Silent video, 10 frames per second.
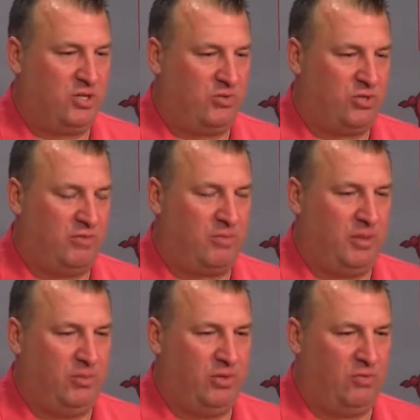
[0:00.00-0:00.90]
He'll several
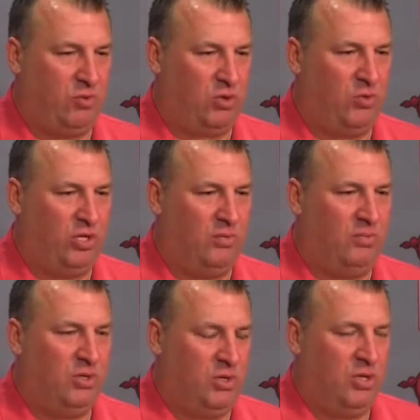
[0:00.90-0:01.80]
people that have worked with
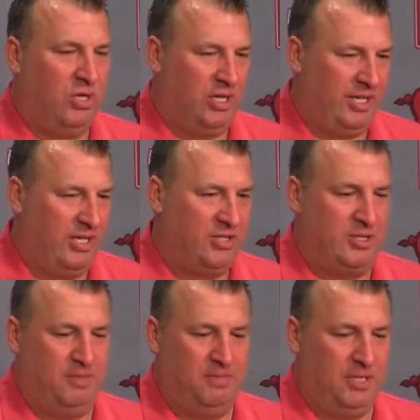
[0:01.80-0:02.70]
him, against
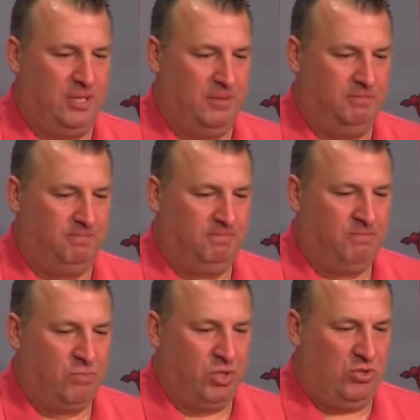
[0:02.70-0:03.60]
him.
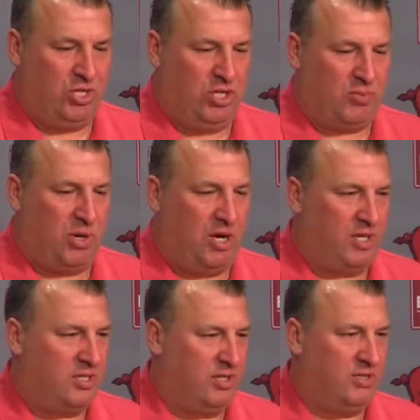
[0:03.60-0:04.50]
You see his
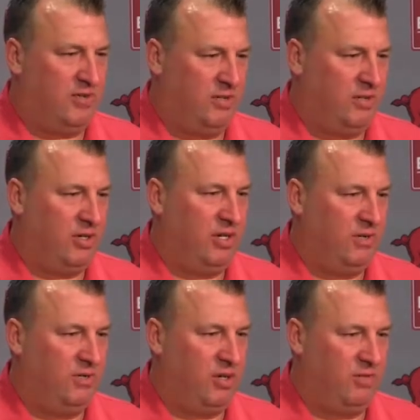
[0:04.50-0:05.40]
product, and it's very, very,
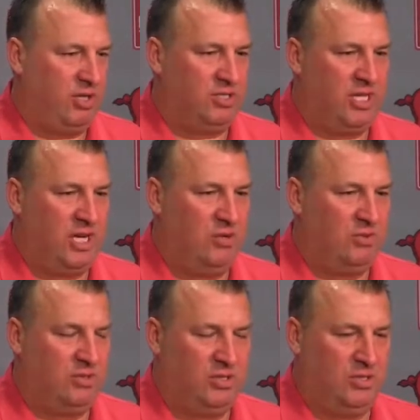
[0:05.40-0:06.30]
very, very
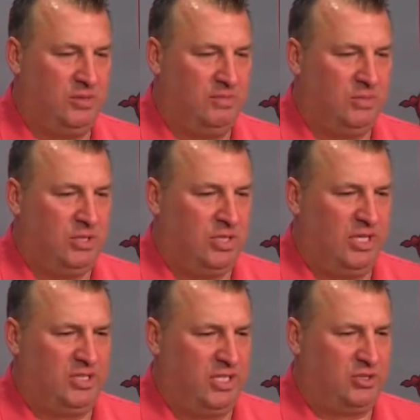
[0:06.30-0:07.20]
sound.
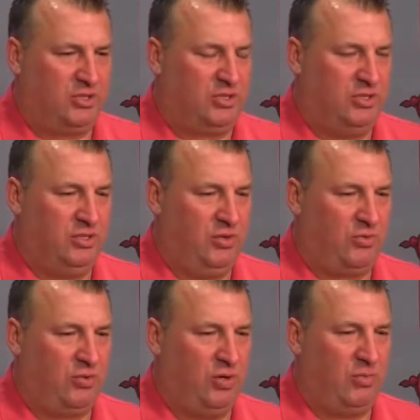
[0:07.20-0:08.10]
It's not just, you know,
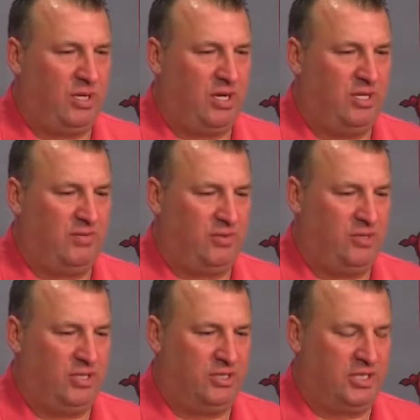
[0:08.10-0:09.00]
throwing up a lot of
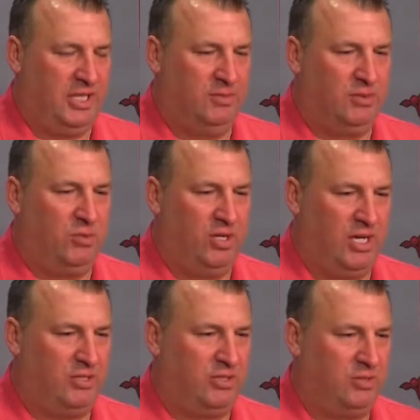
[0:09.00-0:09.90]
different schemes and
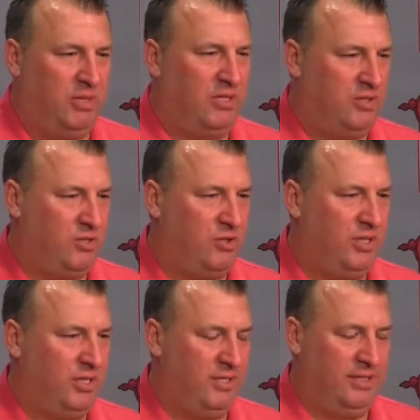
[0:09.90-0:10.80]
whatnot. There's a method to
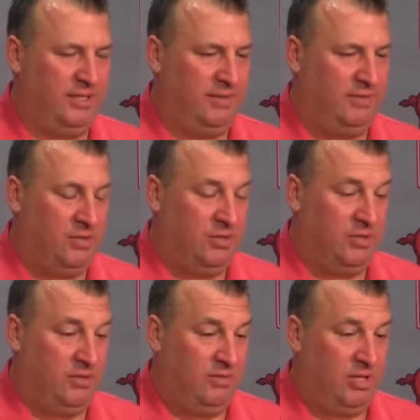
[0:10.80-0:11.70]
it, and
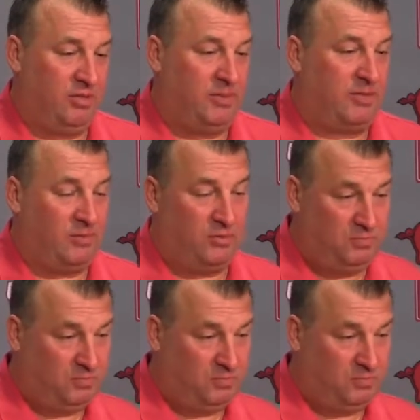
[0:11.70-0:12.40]
very respectful.